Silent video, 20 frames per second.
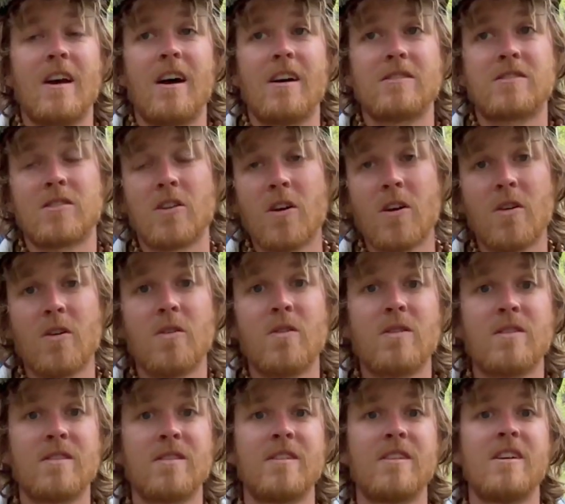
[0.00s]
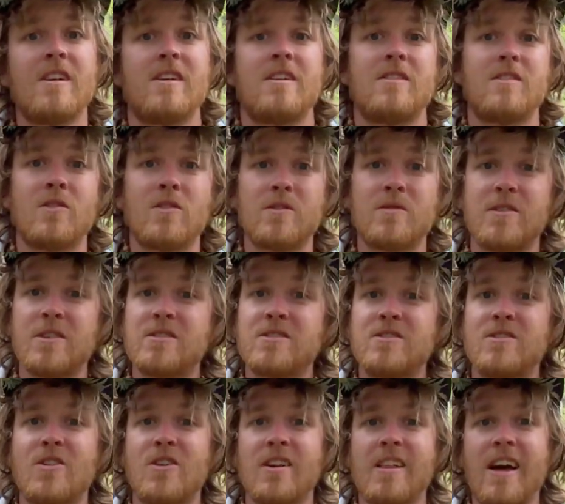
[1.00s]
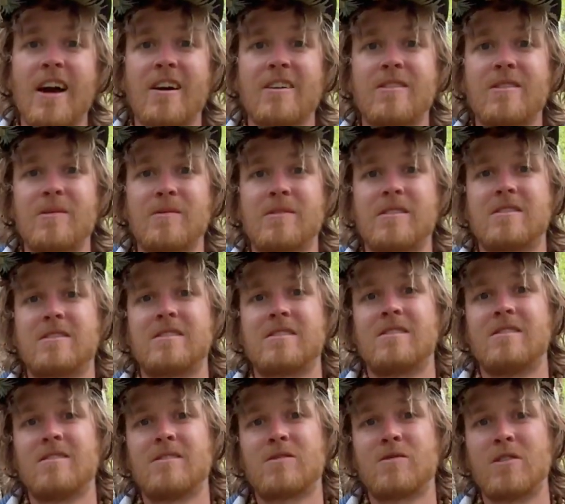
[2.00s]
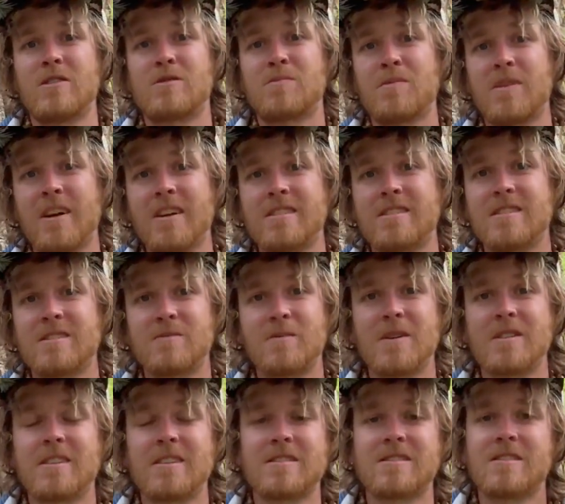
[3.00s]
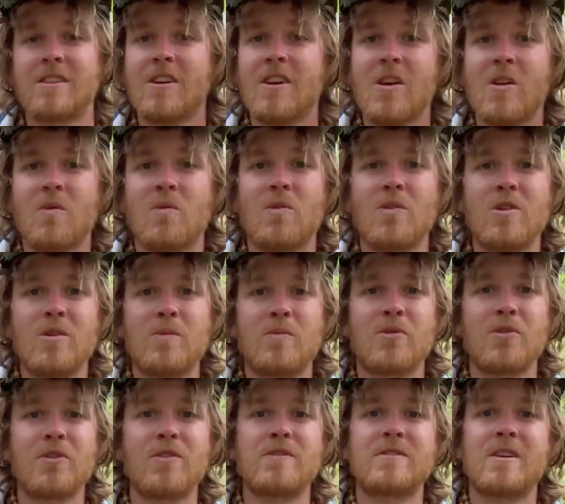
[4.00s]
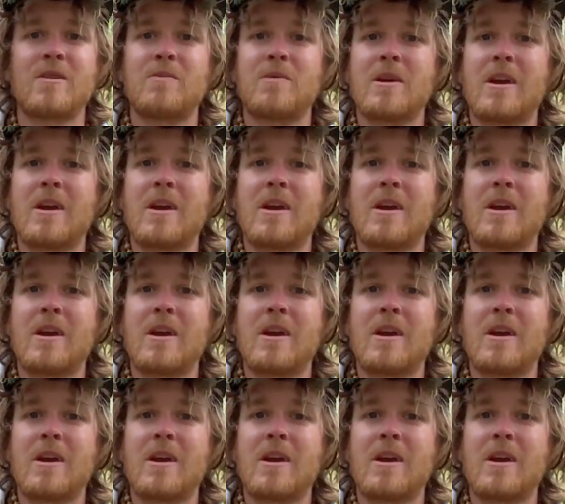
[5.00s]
So Lord Vishnu allowed them to switch places, but this really proves that be